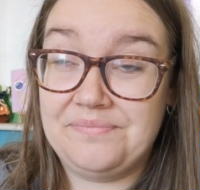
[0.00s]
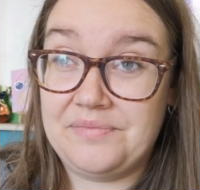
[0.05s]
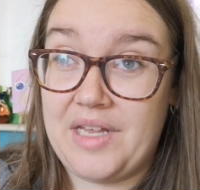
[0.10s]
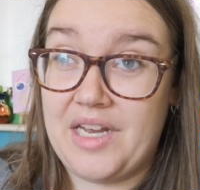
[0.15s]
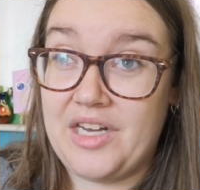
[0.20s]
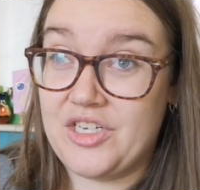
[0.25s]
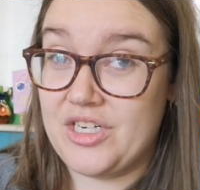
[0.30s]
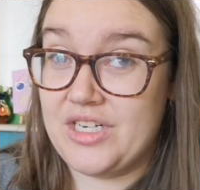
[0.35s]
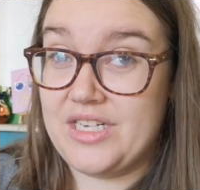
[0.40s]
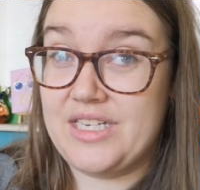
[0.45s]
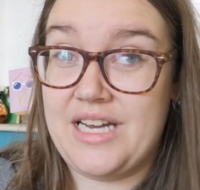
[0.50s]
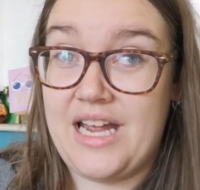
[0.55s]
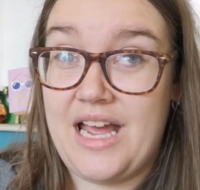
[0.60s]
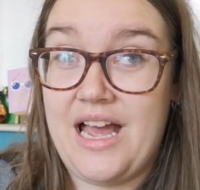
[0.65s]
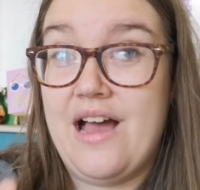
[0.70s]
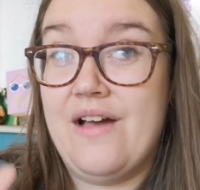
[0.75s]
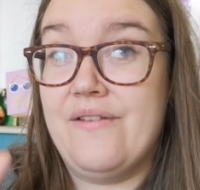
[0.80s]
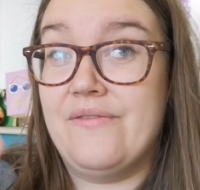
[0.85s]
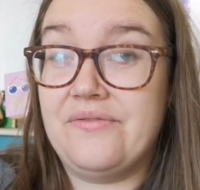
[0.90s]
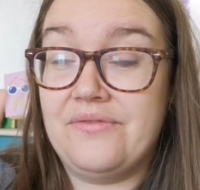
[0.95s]
They just
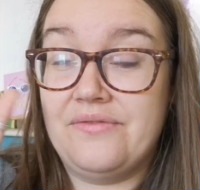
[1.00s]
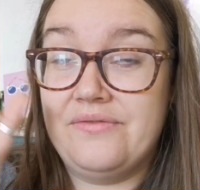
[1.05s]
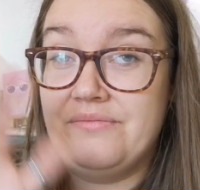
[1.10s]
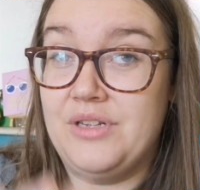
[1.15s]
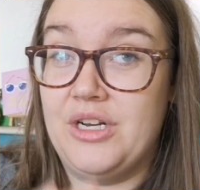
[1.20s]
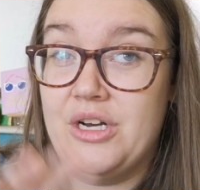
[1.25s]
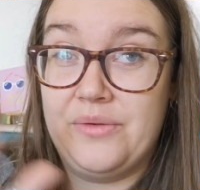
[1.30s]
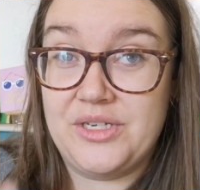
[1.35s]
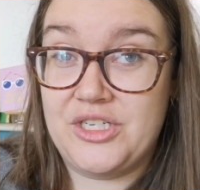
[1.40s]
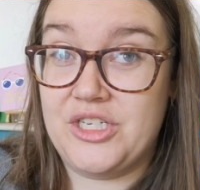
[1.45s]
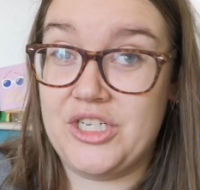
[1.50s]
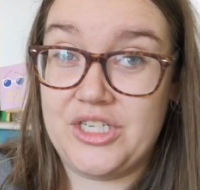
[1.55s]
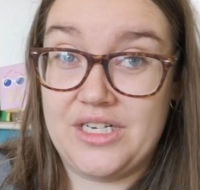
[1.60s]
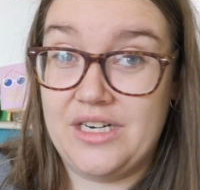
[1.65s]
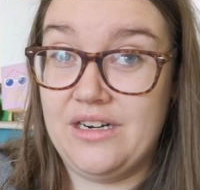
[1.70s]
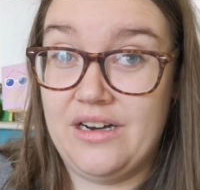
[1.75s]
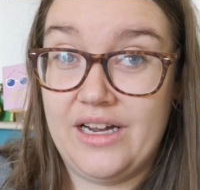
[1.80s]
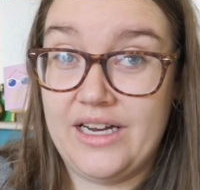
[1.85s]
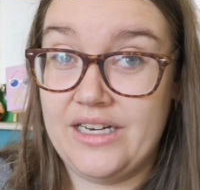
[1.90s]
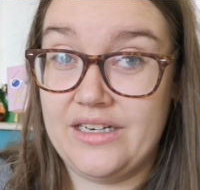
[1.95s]
have, you know, it's just
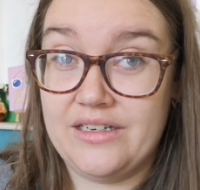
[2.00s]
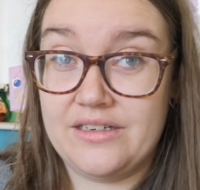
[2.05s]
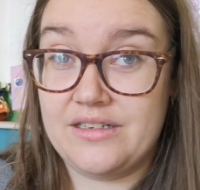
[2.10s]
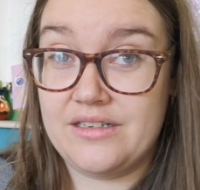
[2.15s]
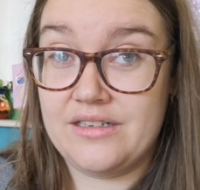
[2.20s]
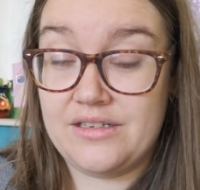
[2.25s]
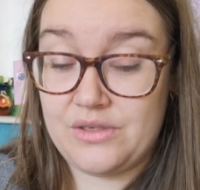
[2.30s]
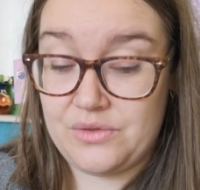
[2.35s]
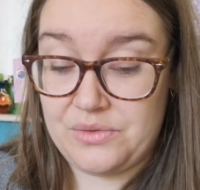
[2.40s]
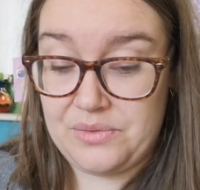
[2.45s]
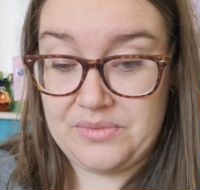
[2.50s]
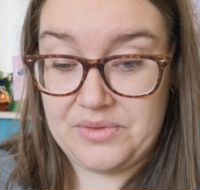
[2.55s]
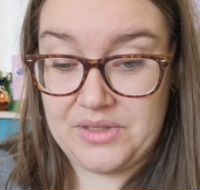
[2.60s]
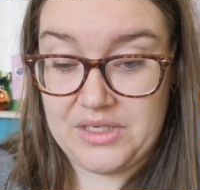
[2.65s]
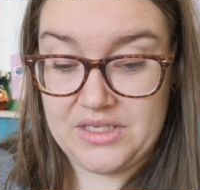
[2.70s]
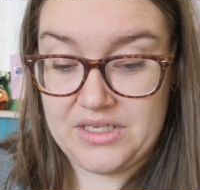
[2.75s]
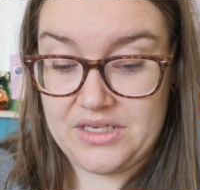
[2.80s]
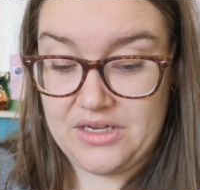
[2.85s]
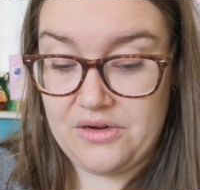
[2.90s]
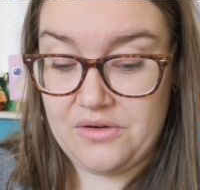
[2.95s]
a lined swimming
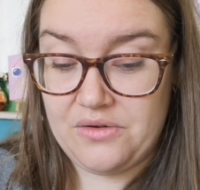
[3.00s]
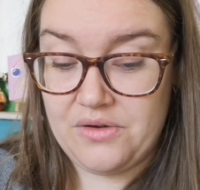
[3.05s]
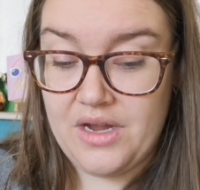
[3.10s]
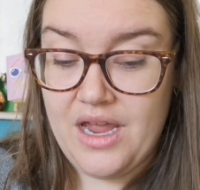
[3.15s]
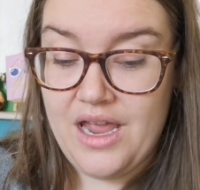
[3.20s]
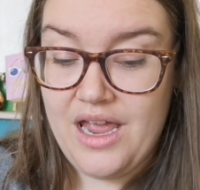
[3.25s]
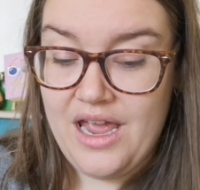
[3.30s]
suit.